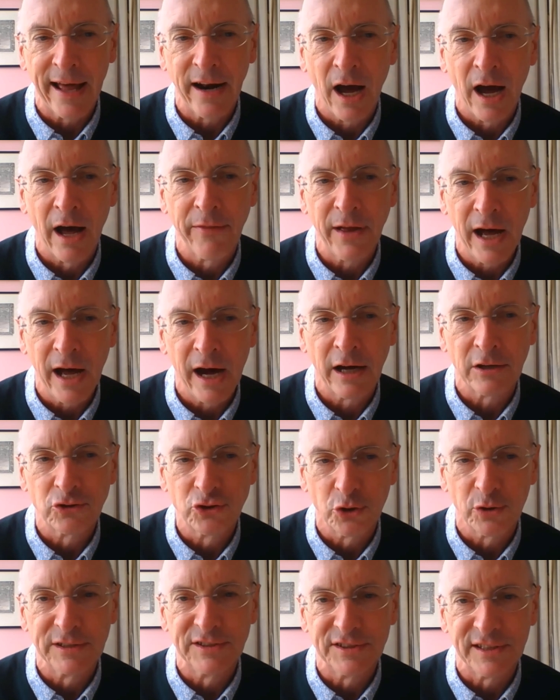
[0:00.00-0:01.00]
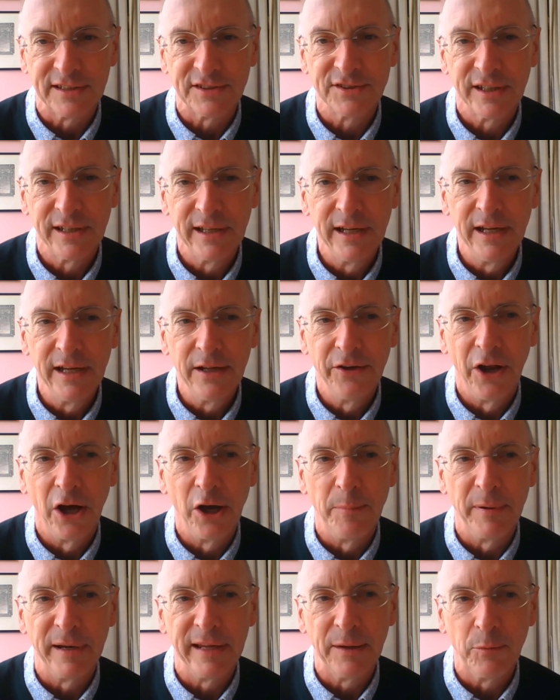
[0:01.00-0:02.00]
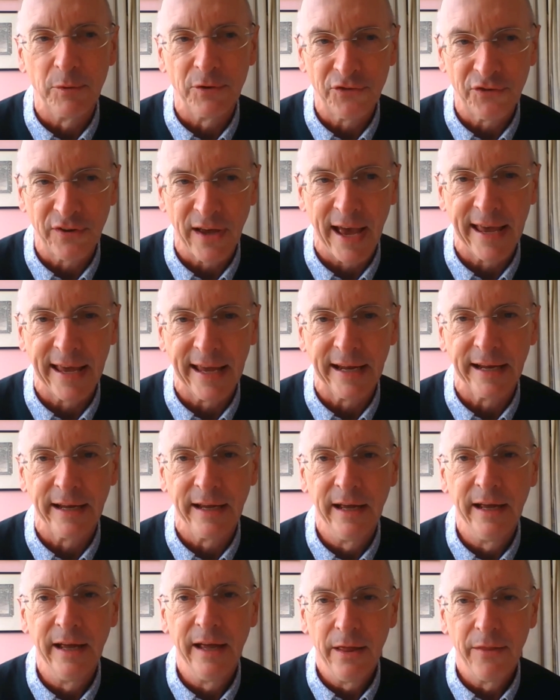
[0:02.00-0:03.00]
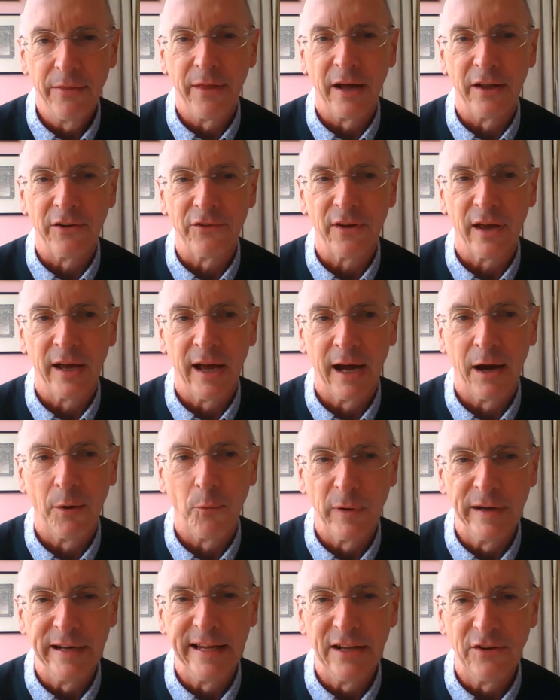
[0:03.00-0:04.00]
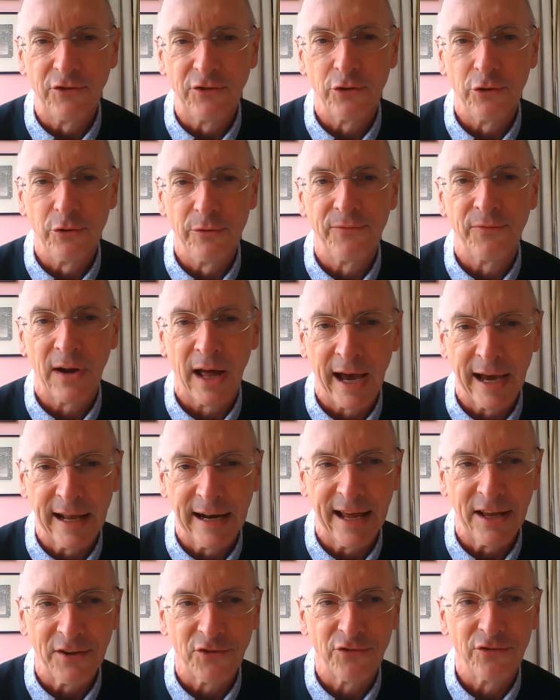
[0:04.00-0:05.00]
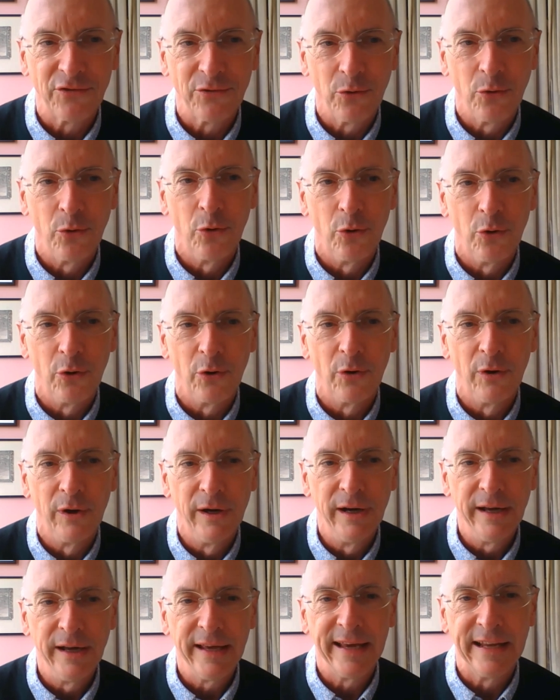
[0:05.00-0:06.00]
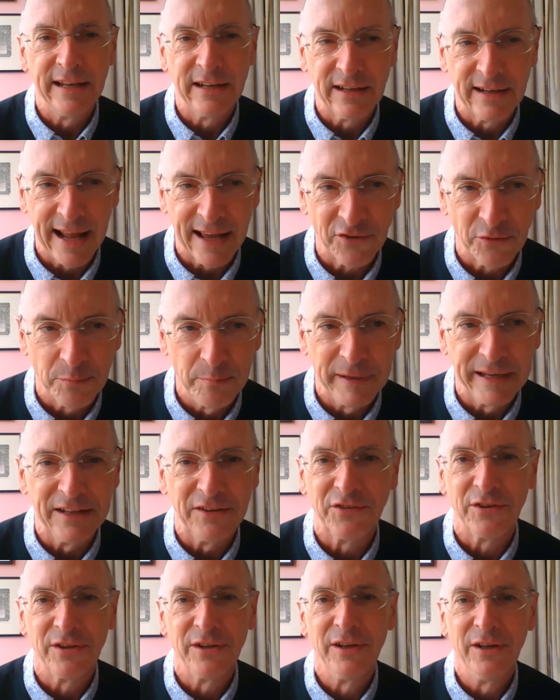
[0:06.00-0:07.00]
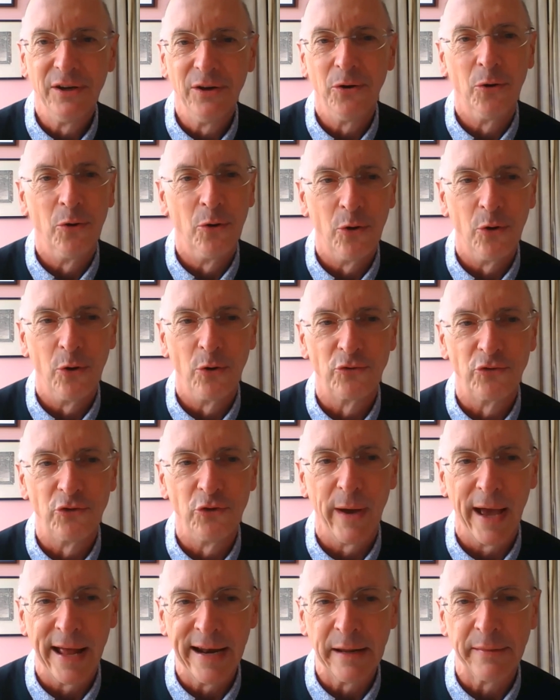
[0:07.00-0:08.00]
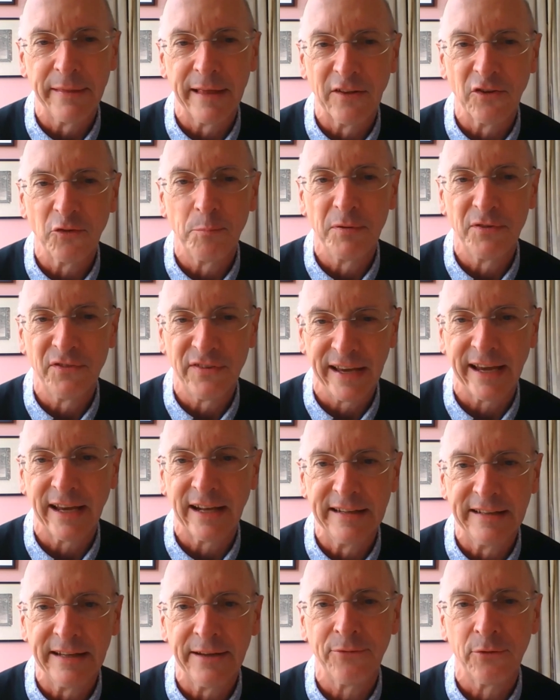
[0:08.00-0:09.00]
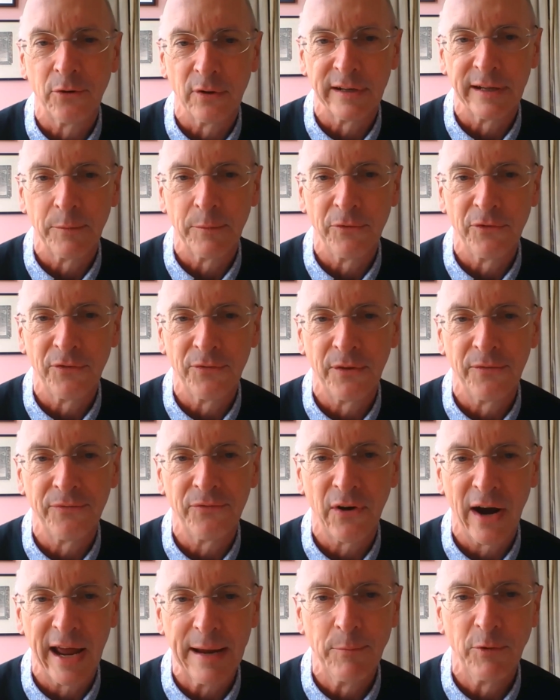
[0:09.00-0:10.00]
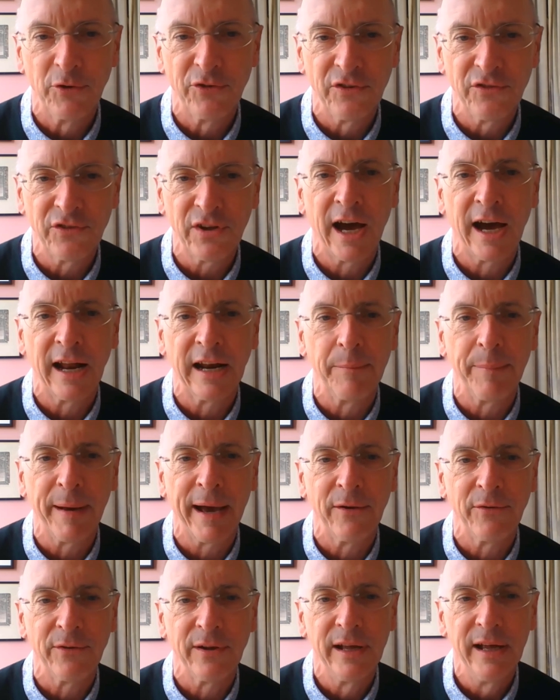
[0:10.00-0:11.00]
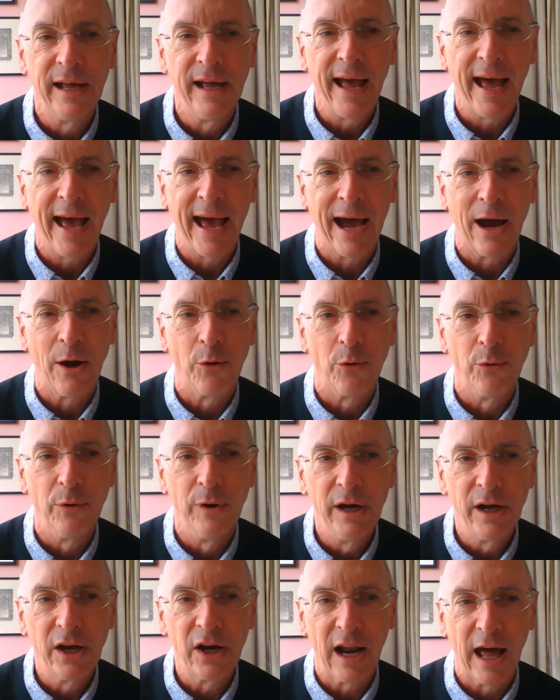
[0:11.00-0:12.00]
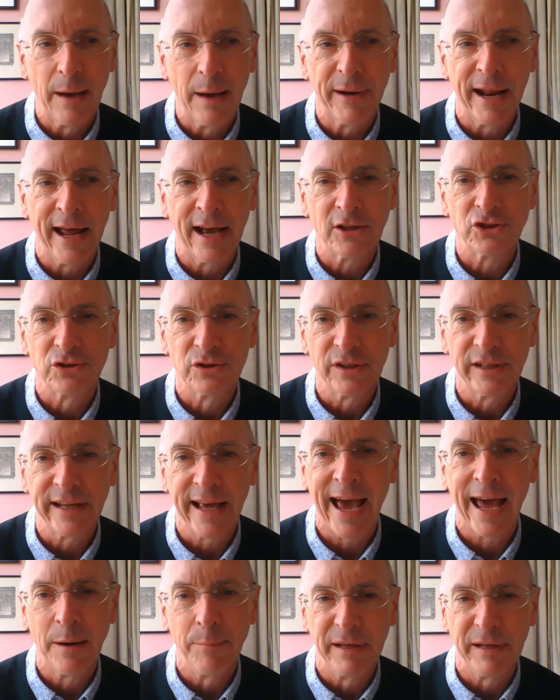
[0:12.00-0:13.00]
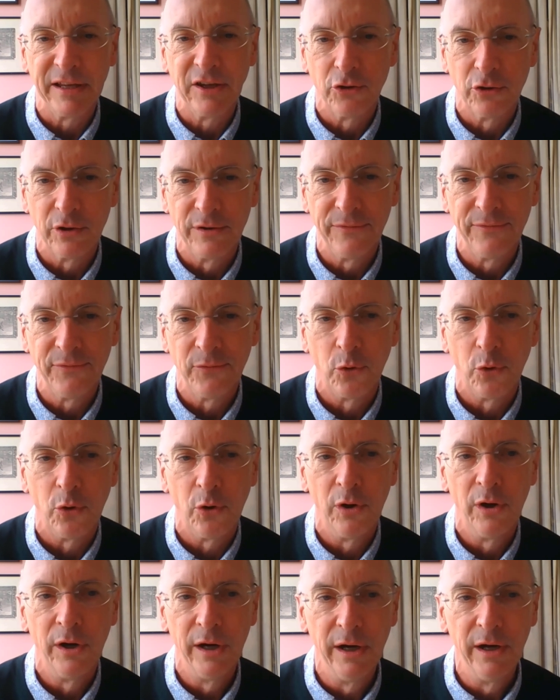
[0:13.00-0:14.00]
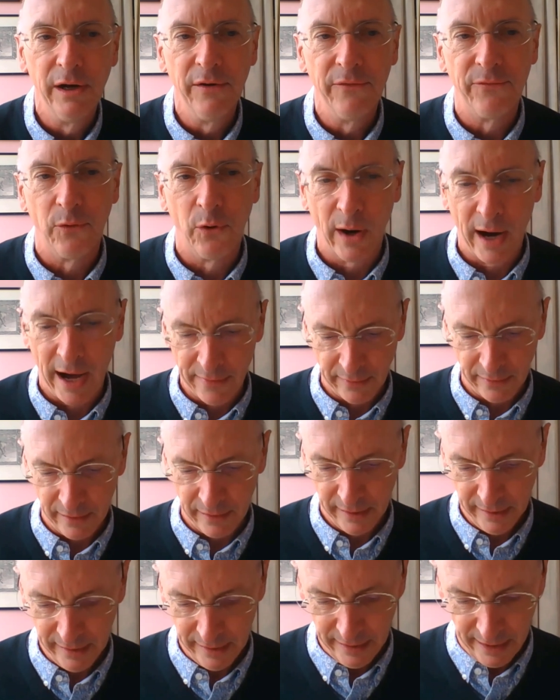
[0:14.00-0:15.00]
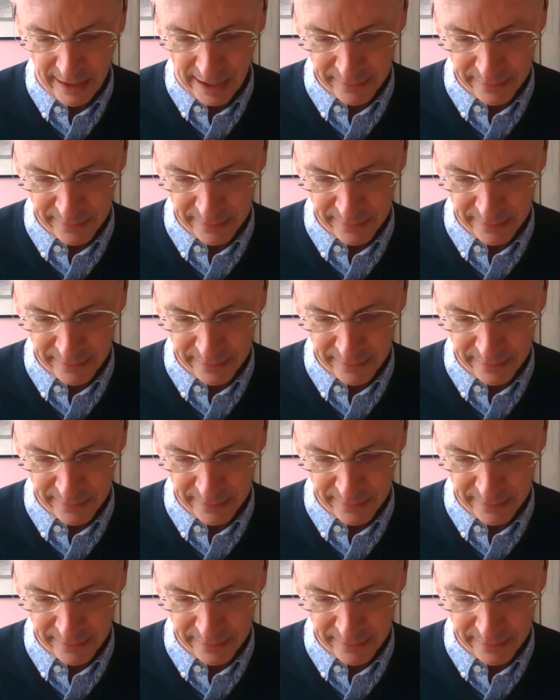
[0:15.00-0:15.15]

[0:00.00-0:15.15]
that are the hard choices. Nobody was saying that we need to fly less or eat less meat or do anything that's particularly difficult. It was, the frame was entirely about how climate action can be good for other